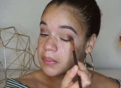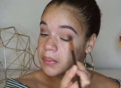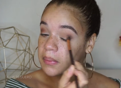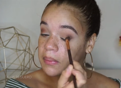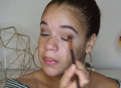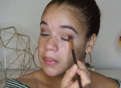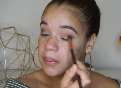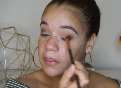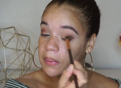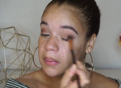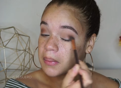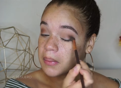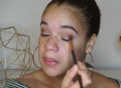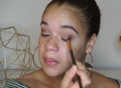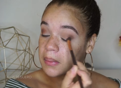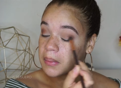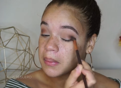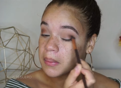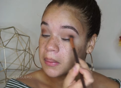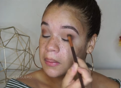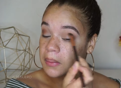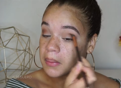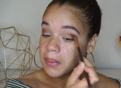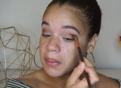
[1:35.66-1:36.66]

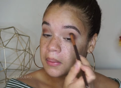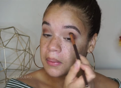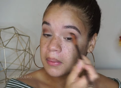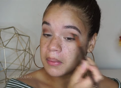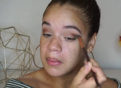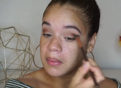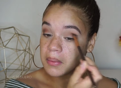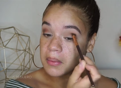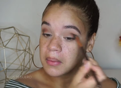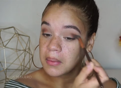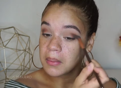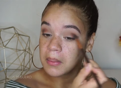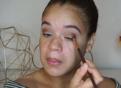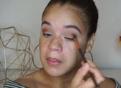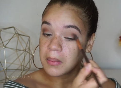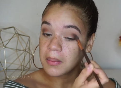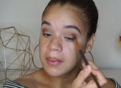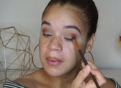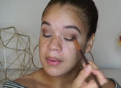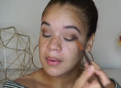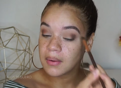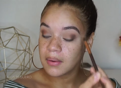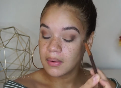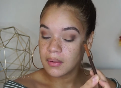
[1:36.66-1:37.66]

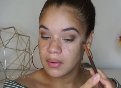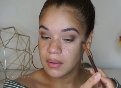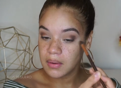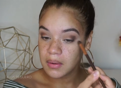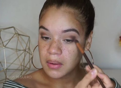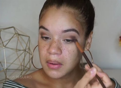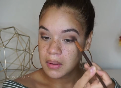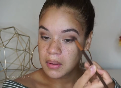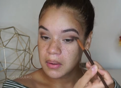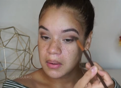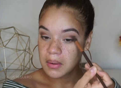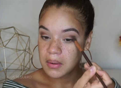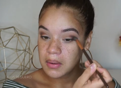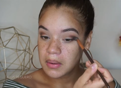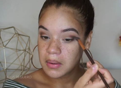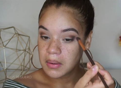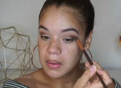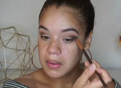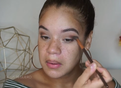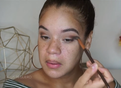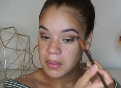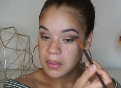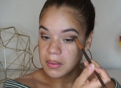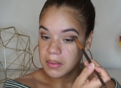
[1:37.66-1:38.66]

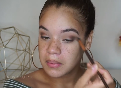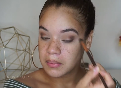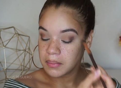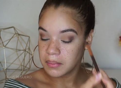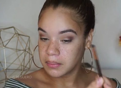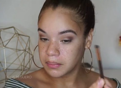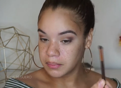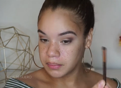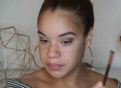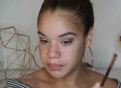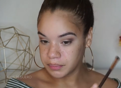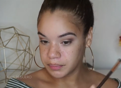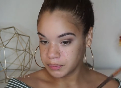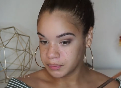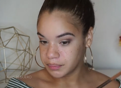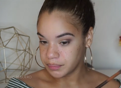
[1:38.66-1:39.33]
(no one is talking)